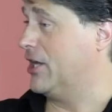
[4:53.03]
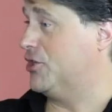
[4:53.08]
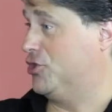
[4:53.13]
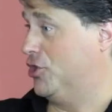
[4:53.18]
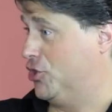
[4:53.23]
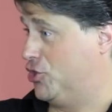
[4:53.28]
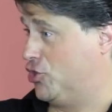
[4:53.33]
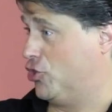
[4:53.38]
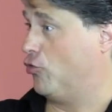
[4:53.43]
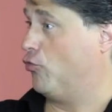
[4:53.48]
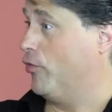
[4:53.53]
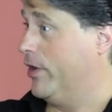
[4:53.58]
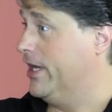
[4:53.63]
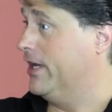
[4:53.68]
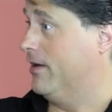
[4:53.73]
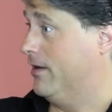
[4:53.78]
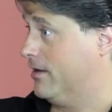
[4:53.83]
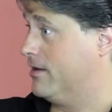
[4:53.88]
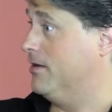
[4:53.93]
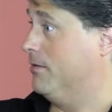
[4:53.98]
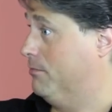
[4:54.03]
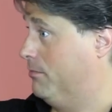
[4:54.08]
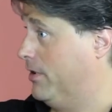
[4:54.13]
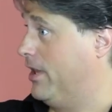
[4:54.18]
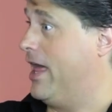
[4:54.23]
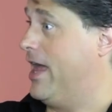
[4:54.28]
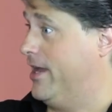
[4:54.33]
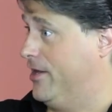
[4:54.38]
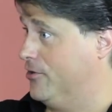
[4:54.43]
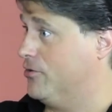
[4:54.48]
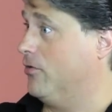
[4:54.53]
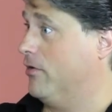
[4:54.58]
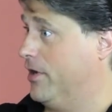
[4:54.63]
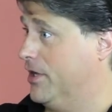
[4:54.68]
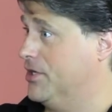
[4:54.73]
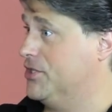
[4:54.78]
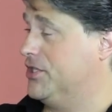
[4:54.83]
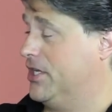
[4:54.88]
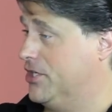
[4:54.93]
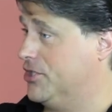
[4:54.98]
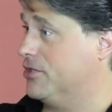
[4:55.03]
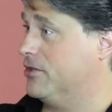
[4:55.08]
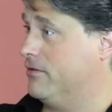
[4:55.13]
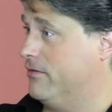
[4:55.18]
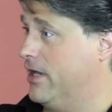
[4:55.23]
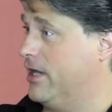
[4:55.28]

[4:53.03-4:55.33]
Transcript: actually a Sharia-compliant organization,